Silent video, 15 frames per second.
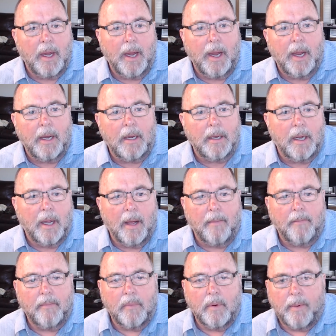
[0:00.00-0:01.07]
and
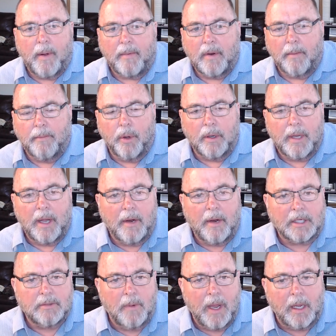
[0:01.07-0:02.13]
we're probably going to pull it down
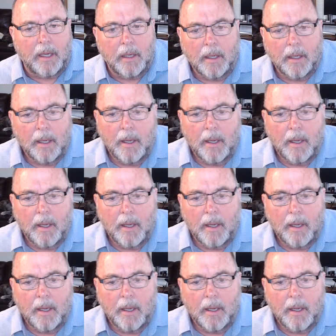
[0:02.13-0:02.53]
next week,